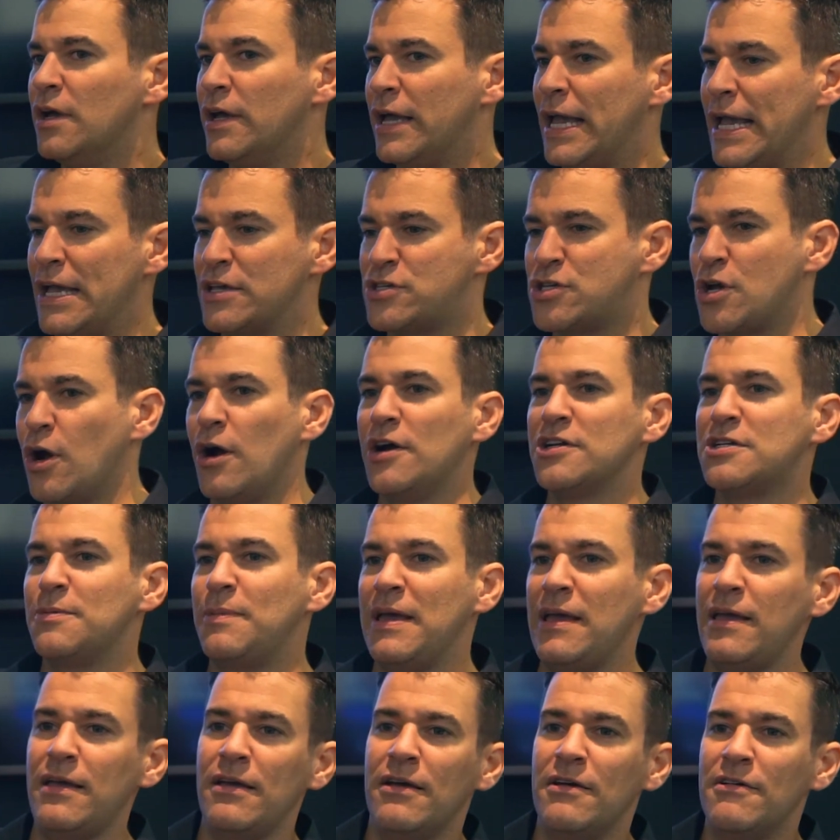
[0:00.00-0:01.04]
He is going to
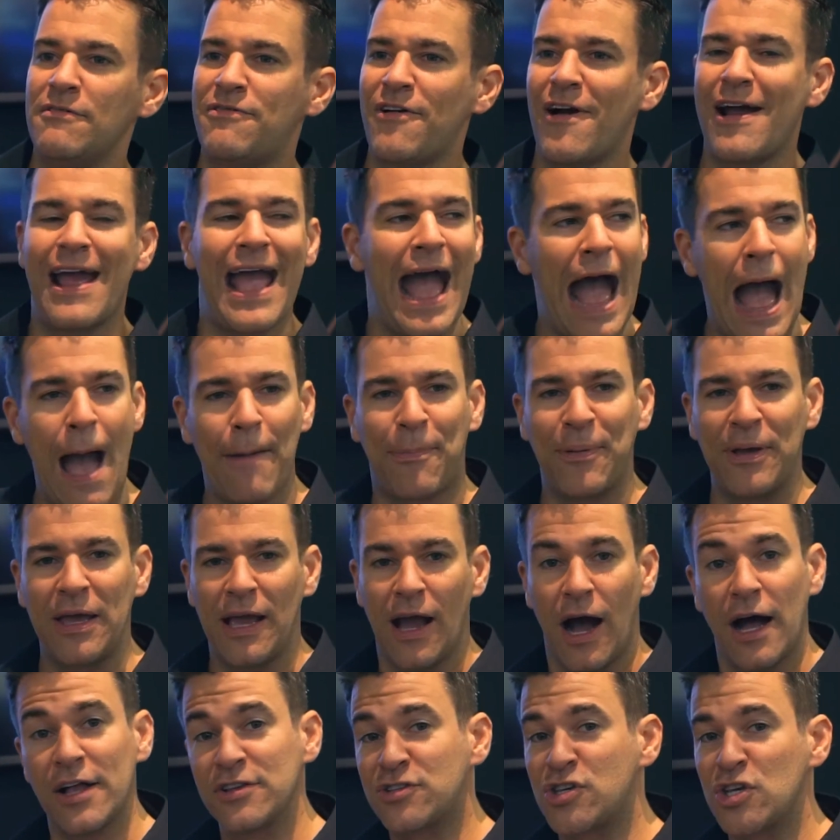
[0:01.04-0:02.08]
be very happy,
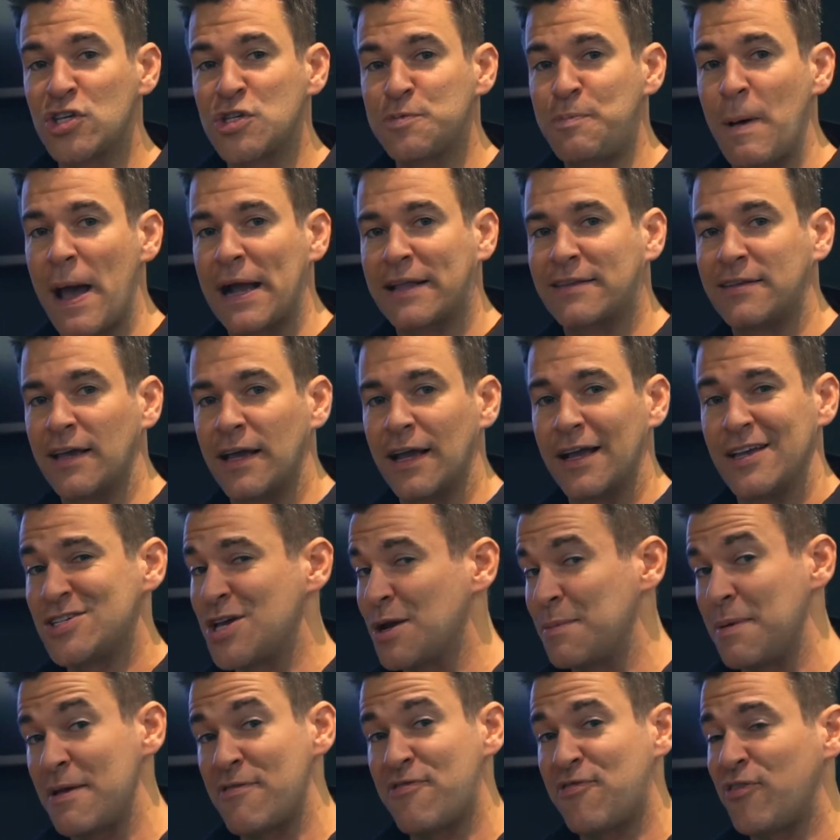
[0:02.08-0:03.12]
unsuspecting. He's
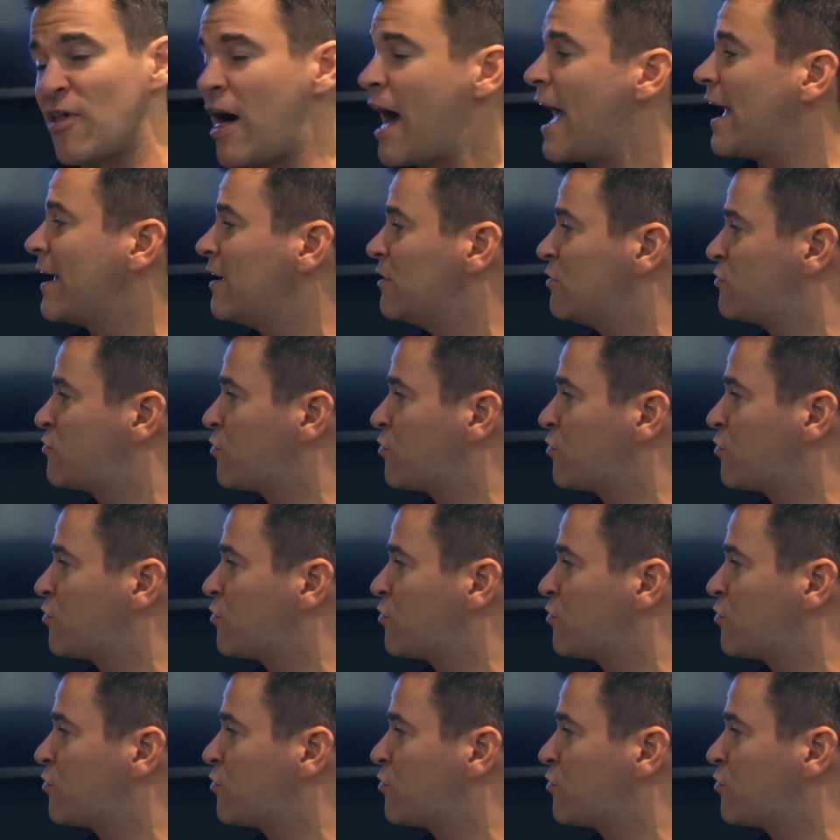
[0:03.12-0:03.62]
gonna be flying his